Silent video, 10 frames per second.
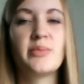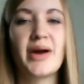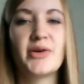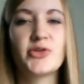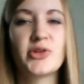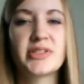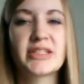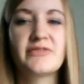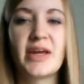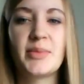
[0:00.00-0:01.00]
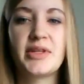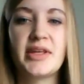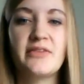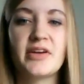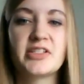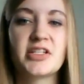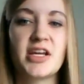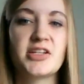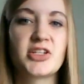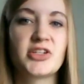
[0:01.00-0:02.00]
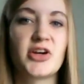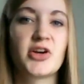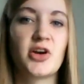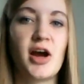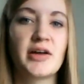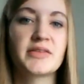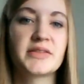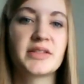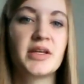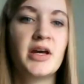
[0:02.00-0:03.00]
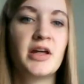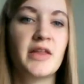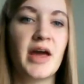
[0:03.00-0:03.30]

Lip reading: when the boundaries of family life education are crossed,